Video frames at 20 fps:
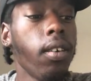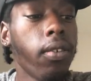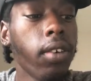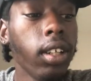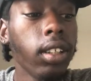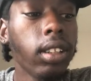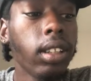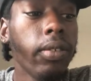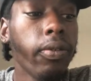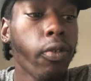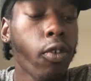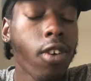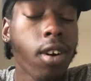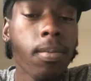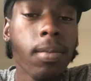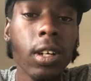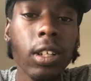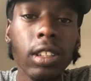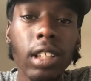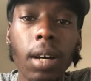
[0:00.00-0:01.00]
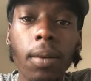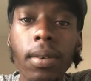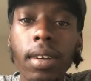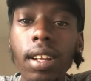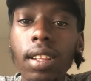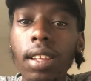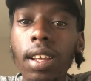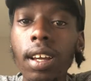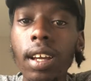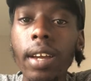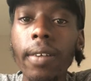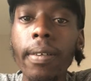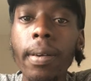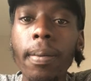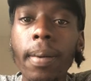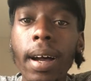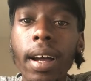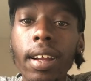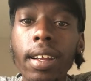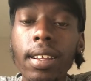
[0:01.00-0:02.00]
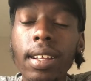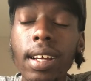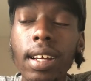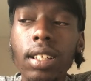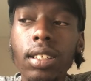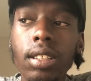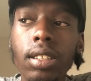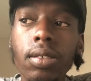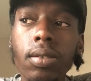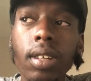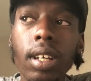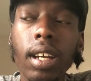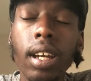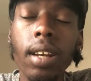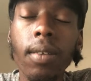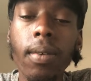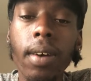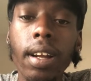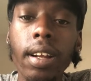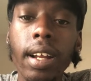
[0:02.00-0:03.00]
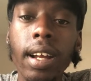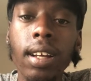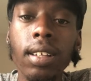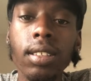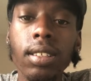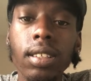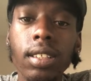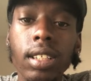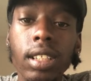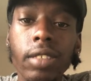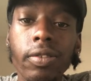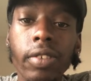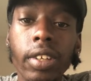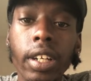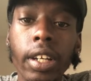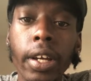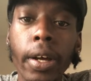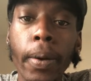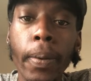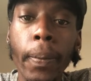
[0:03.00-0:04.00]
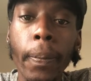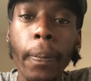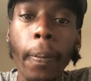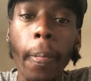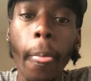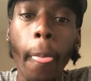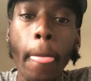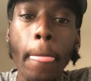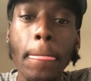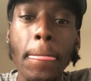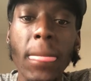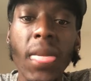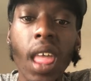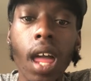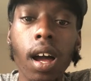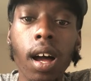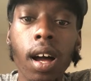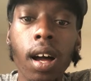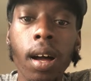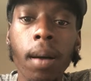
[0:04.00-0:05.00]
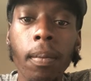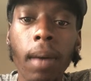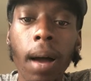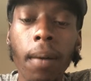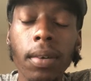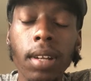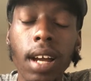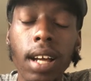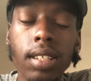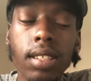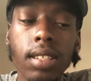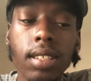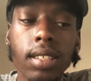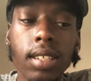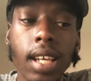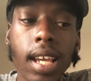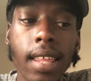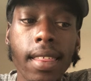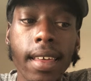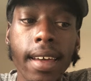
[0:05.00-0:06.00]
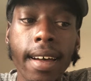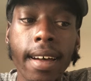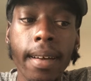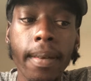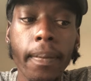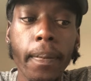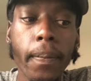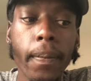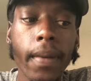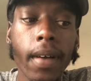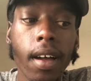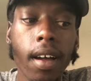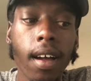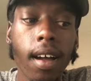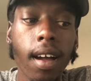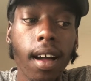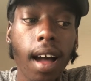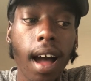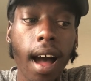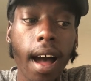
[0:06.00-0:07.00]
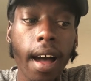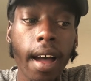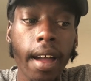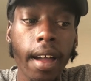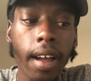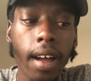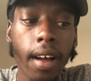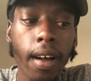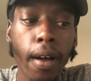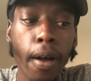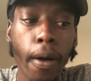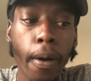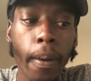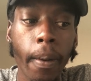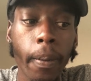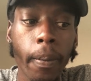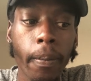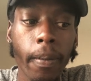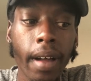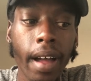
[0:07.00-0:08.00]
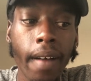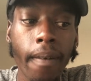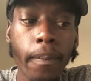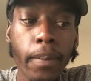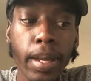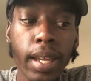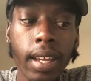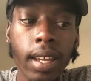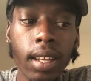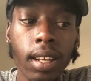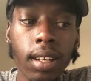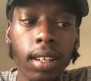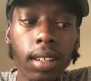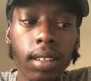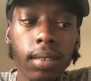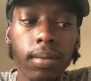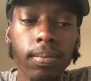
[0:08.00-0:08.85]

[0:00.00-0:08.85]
First and foremost, I want to thank everybody that's tuning in right now to this video. I would like to say that I have been